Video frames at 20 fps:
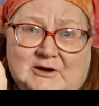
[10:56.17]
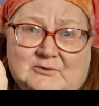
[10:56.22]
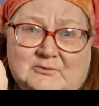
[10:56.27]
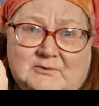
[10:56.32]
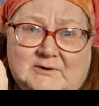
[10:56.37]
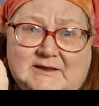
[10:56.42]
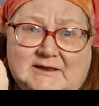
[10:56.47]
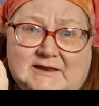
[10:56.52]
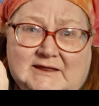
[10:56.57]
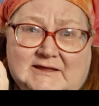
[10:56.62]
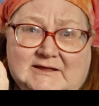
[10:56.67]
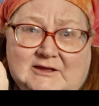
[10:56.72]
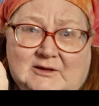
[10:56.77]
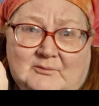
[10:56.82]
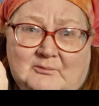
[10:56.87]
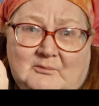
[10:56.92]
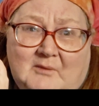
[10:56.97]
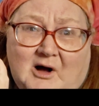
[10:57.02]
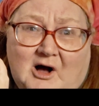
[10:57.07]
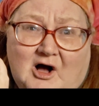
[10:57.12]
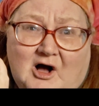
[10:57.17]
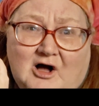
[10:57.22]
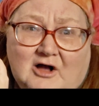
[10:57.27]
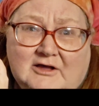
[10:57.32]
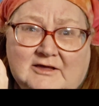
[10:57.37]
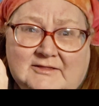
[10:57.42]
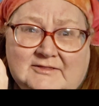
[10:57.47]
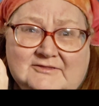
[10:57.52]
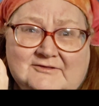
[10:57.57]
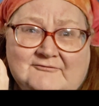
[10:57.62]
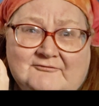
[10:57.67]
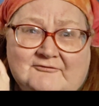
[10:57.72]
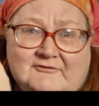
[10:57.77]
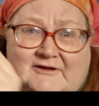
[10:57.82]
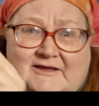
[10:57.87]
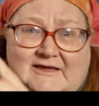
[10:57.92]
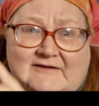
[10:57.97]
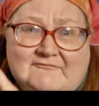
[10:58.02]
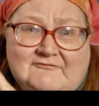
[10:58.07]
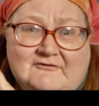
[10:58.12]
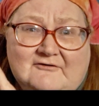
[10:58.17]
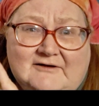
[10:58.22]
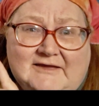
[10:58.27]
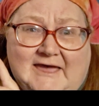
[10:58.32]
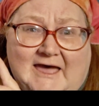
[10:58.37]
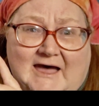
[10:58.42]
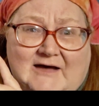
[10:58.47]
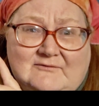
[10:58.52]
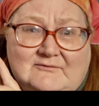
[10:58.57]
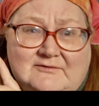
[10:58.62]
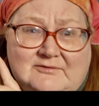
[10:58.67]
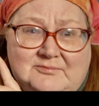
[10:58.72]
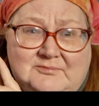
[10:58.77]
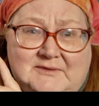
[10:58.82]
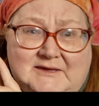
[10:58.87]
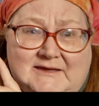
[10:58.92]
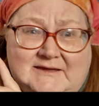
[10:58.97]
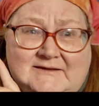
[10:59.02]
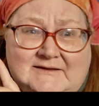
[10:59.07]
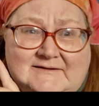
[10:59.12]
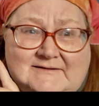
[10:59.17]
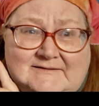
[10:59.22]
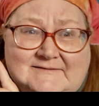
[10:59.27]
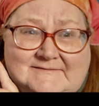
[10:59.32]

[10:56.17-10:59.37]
reading MOG, the Forgetful Cat, with me.